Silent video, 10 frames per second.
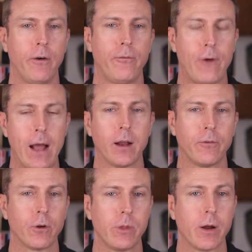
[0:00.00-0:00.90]

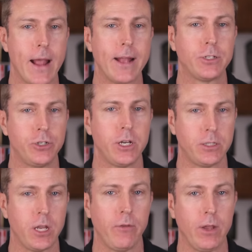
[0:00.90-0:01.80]
fired from their H G
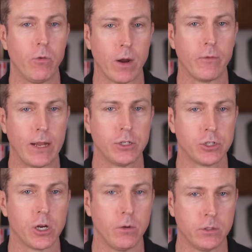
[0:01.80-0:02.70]
T V renovation
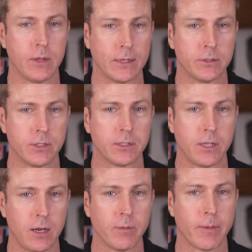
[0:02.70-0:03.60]
show in two thousand
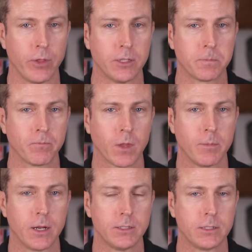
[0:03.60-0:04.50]
sixteen, remember this?
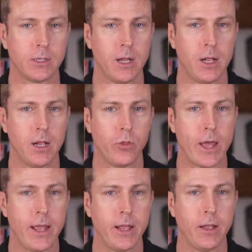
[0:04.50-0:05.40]
Because
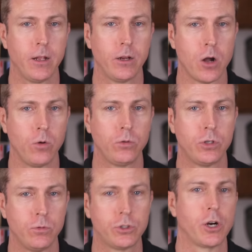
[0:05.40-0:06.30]
they go
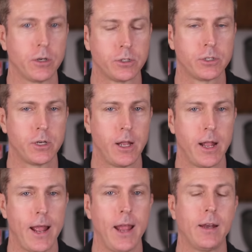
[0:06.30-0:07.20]
to church
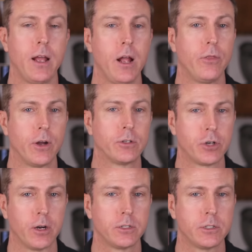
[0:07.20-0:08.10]
and their
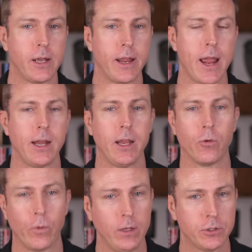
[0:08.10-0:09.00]
church, like any
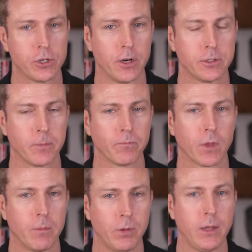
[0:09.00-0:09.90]
real church,
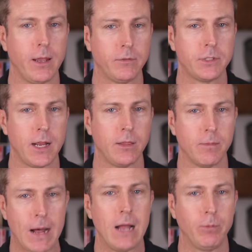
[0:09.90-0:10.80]
believes in the
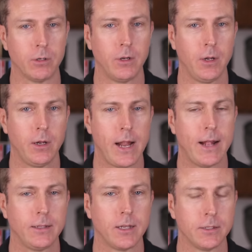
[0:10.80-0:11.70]
Bible
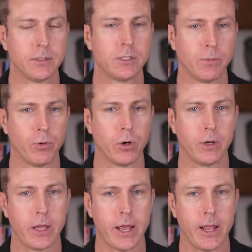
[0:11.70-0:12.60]
and doesn't
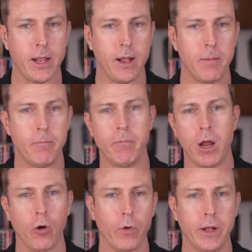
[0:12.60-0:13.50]
support gay
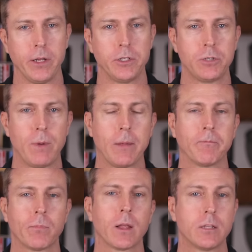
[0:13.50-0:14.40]
marriage.
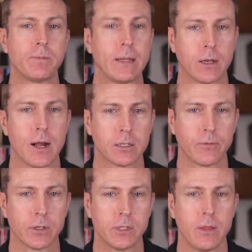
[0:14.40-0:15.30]
But despite the
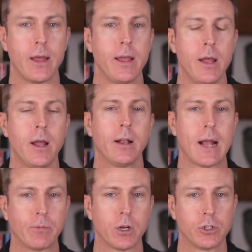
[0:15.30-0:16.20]
controversy, they
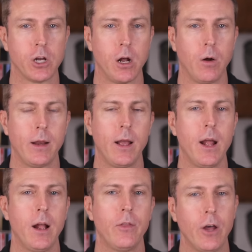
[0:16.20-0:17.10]
kept their show. And
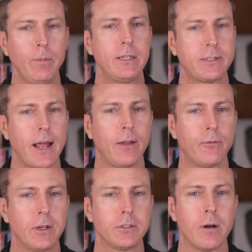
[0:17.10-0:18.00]
they'll be
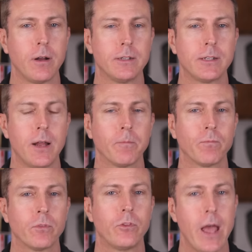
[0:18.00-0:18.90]
safe as long as
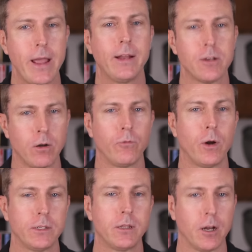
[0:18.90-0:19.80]
they don't
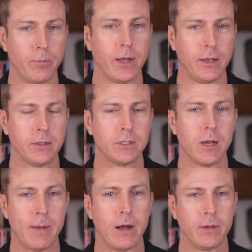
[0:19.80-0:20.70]
voice their opinions
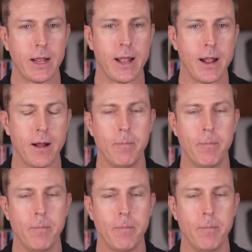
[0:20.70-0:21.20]
about gay